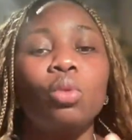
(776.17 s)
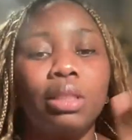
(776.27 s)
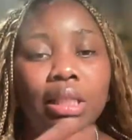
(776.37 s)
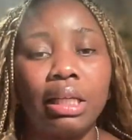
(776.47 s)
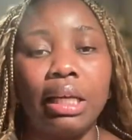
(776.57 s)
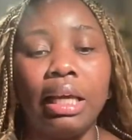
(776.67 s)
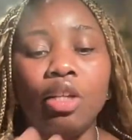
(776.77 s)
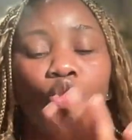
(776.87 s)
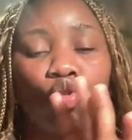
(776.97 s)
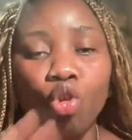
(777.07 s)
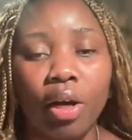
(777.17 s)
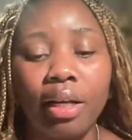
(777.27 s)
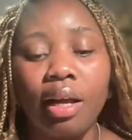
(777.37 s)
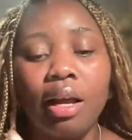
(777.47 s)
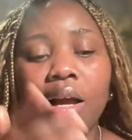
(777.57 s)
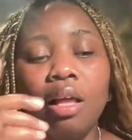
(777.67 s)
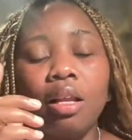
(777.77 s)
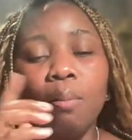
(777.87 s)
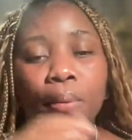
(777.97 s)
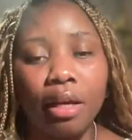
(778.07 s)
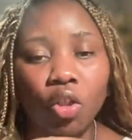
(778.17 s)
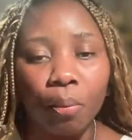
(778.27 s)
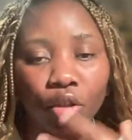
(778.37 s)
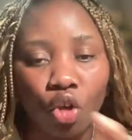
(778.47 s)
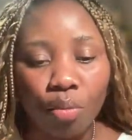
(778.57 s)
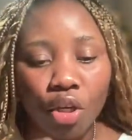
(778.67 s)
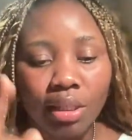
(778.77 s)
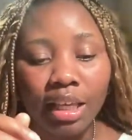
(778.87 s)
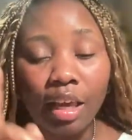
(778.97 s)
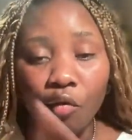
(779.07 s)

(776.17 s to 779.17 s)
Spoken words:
you see the link to join the peer support community.